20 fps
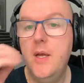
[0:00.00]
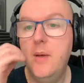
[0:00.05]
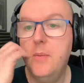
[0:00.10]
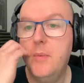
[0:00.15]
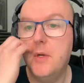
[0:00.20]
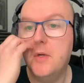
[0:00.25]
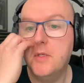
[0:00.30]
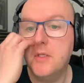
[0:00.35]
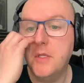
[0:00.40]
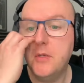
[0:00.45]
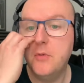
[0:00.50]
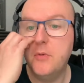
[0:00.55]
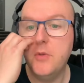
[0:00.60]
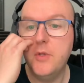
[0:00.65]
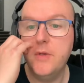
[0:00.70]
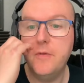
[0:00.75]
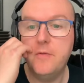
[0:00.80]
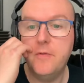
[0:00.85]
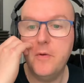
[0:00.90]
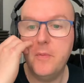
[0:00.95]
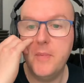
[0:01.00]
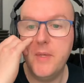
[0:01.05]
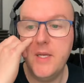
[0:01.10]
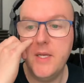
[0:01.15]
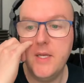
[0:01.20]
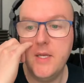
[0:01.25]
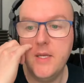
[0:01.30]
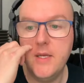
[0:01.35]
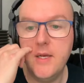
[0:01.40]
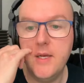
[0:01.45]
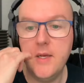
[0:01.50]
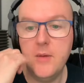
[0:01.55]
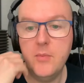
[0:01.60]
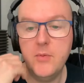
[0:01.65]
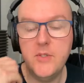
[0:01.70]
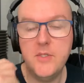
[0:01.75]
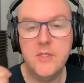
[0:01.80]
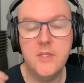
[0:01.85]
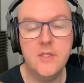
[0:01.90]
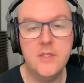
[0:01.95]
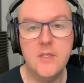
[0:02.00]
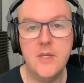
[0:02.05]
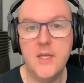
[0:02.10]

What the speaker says: Because I know that for me it was just,